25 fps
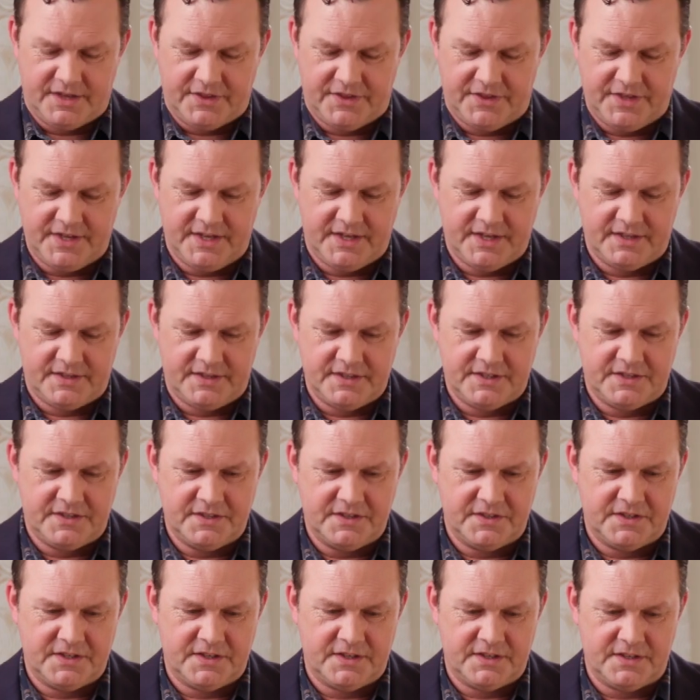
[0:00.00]
I think this
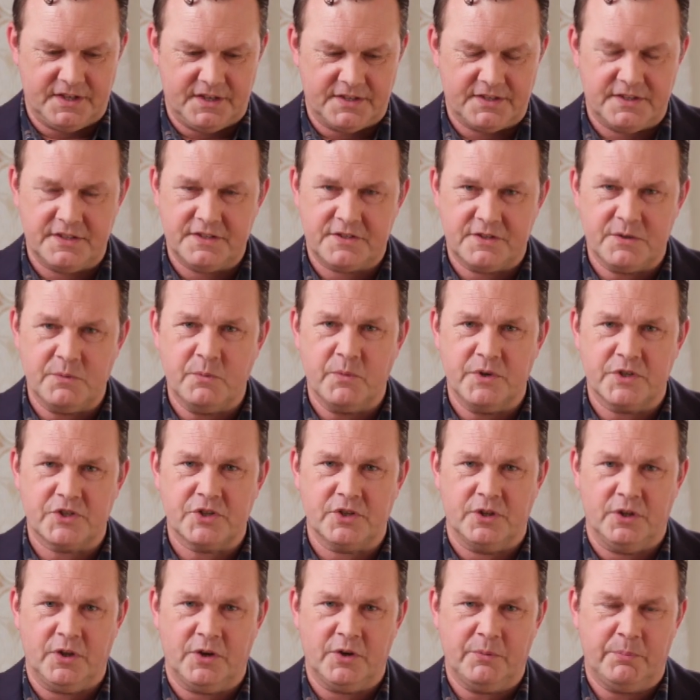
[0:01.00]
is a system which
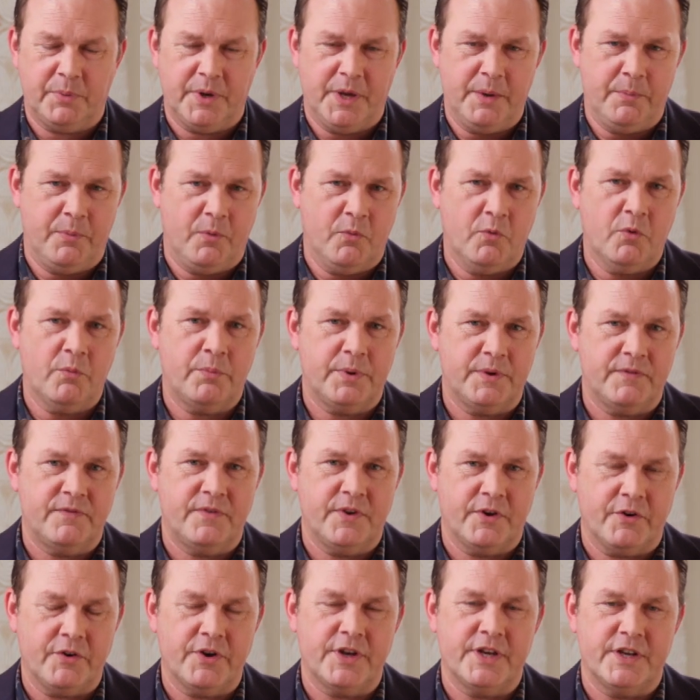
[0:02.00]
a lot of people will be
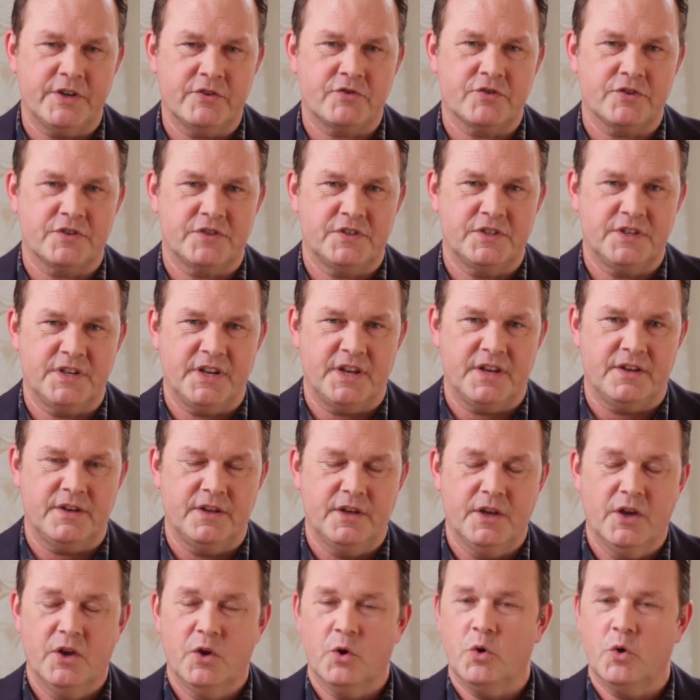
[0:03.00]
very interested in